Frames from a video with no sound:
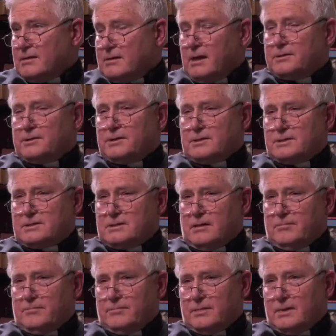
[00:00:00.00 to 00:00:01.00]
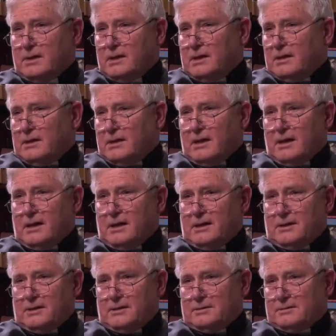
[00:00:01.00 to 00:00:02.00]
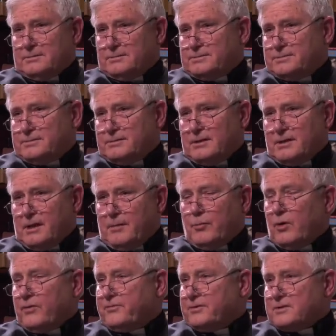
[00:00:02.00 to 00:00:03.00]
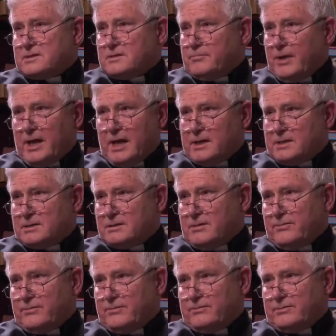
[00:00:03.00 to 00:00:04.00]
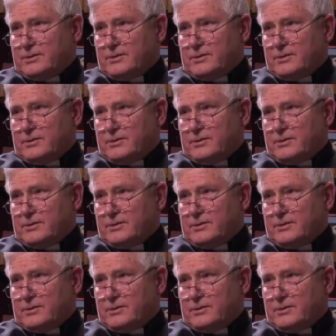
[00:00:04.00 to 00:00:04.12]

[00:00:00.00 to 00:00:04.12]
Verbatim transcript: not just some amorphous mass of